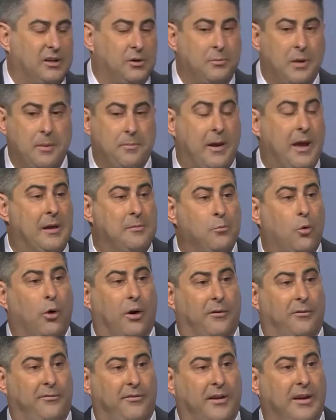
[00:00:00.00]
You may pay
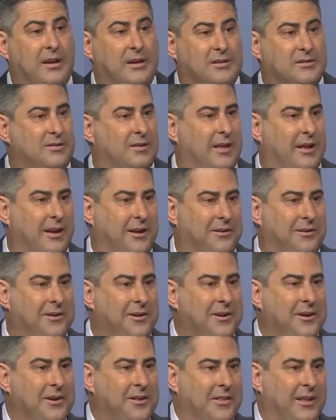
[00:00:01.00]
more fees than
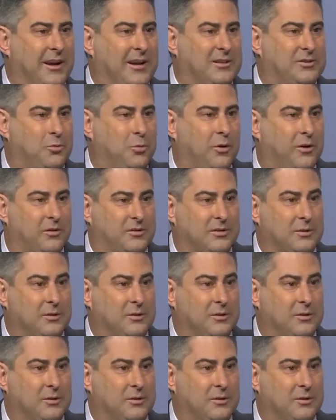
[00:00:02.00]
it's worth.